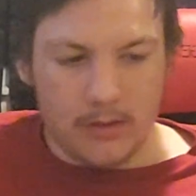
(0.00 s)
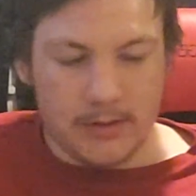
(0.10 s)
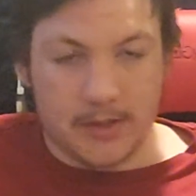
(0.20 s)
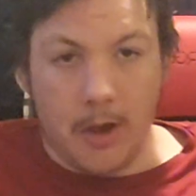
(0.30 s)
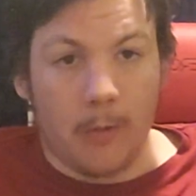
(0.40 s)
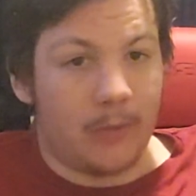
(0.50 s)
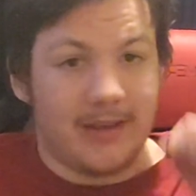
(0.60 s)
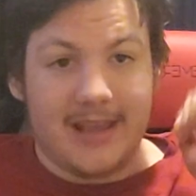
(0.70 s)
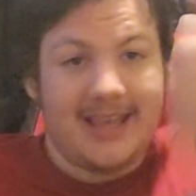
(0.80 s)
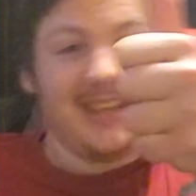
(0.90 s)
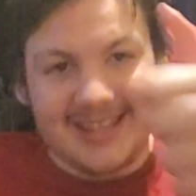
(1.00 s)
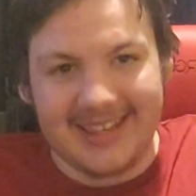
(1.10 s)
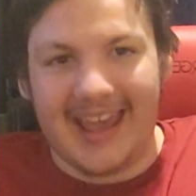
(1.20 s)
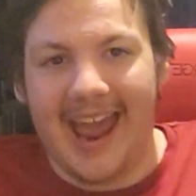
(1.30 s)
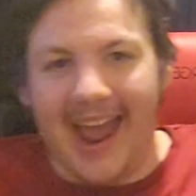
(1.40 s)
So,
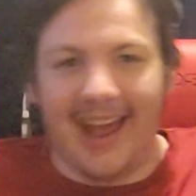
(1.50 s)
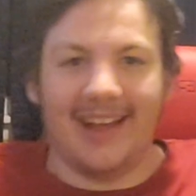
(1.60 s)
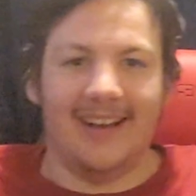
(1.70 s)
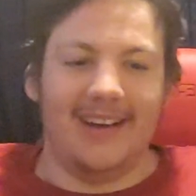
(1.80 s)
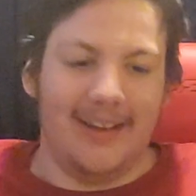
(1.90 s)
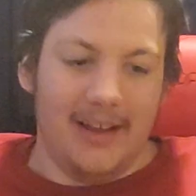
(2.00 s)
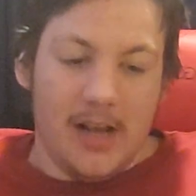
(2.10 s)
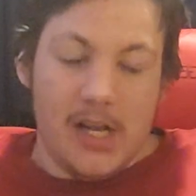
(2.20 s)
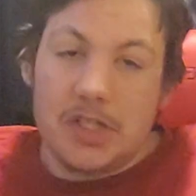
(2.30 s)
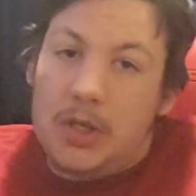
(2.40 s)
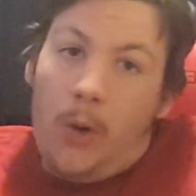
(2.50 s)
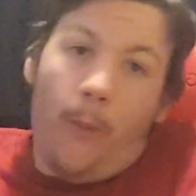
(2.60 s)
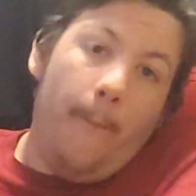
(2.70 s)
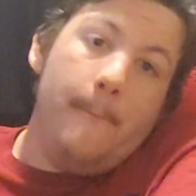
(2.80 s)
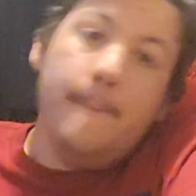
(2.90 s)
yeah.
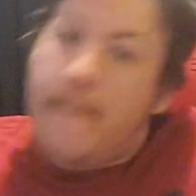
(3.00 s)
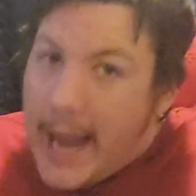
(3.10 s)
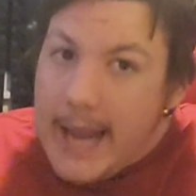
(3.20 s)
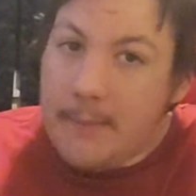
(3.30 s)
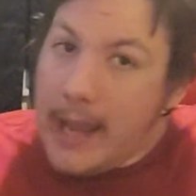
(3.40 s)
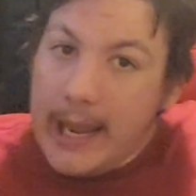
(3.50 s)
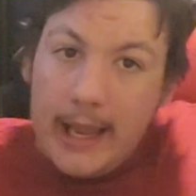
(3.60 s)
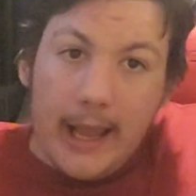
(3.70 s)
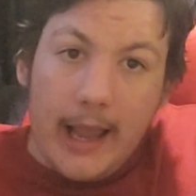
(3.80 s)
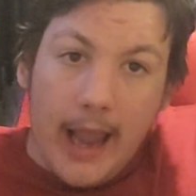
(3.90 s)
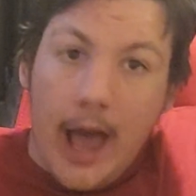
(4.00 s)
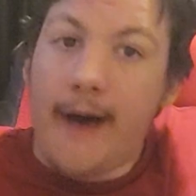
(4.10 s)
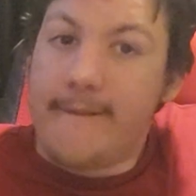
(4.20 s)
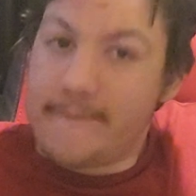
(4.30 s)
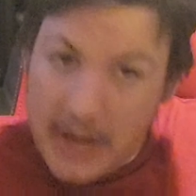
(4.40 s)
So, maybe,
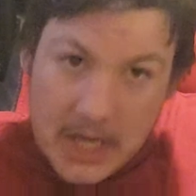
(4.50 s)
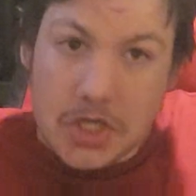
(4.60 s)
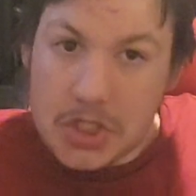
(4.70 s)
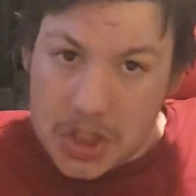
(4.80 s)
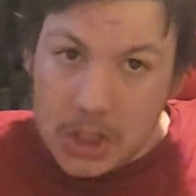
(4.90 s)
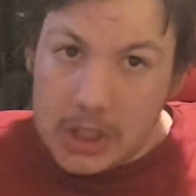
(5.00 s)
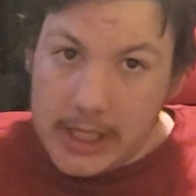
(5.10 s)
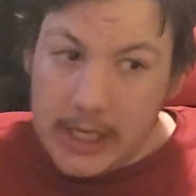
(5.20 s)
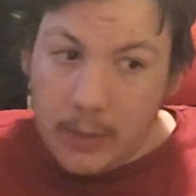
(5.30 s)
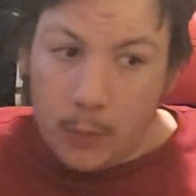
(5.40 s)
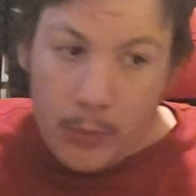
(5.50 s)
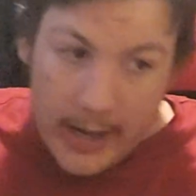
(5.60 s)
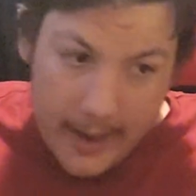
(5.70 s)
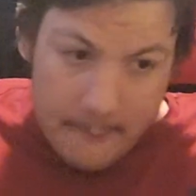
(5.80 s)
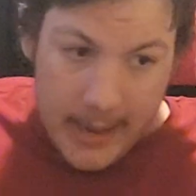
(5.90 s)
eventually,
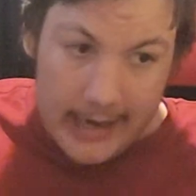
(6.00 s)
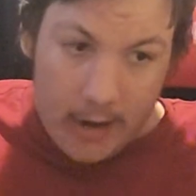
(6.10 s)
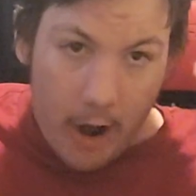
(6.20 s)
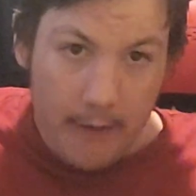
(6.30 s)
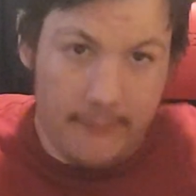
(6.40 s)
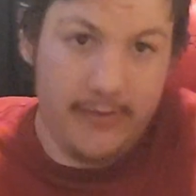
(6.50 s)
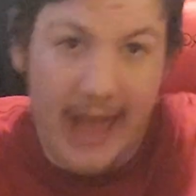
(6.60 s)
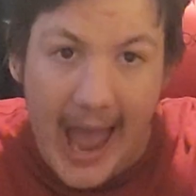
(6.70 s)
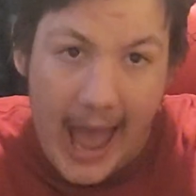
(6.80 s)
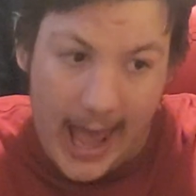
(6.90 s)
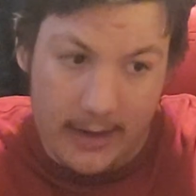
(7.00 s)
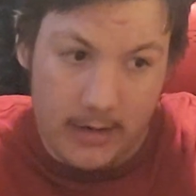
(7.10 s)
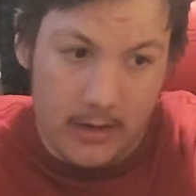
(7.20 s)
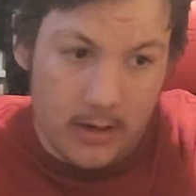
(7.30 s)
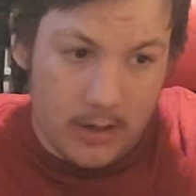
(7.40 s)
when I pay off that,
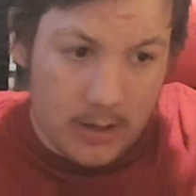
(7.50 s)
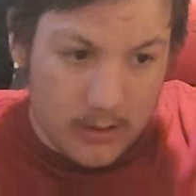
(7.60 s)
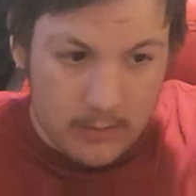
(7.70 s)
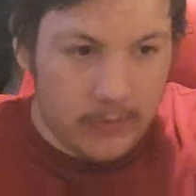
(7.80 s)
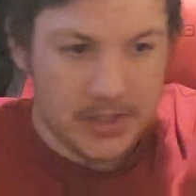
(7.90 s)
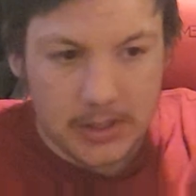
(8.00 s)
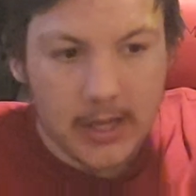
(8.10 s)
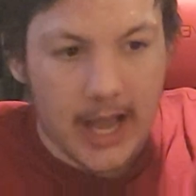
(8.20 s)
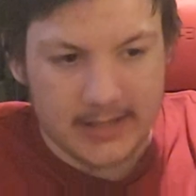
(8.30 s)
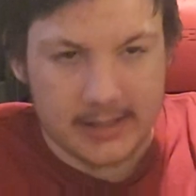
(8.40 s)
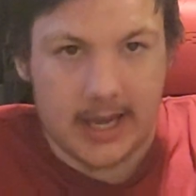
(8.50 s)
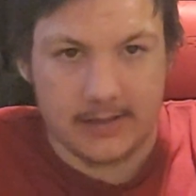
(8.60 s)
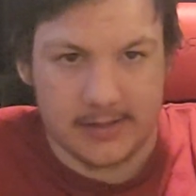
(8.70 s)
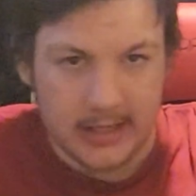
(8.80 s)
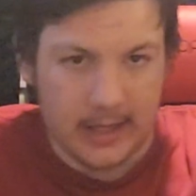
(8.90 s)
which you guys
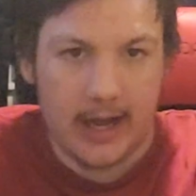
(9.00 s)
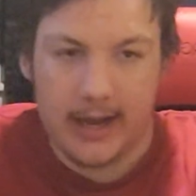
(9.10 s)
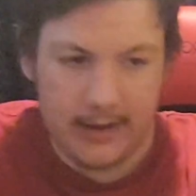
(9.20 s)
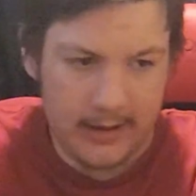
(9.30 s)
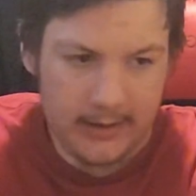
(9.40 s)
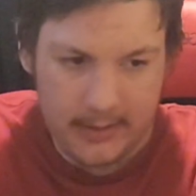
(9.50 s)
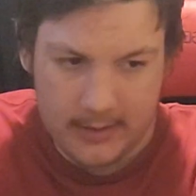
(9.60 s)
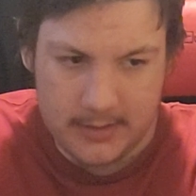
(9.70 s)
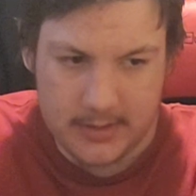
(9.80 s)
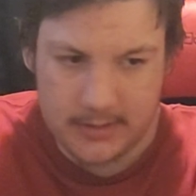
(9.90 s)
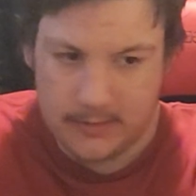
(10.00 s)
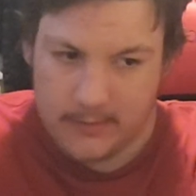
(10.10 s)
can't see, it's